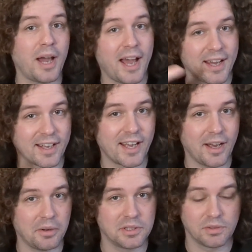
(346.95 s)
and
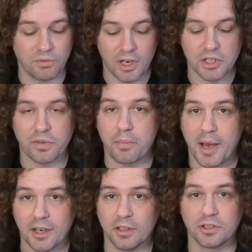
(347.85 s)
count as in range of a
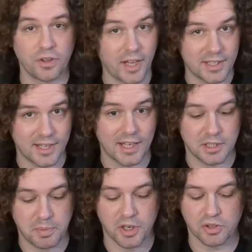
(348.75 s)
banner, so there's that
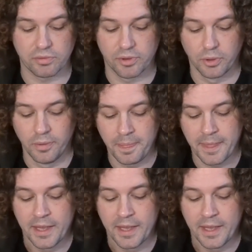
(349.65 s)
special rule.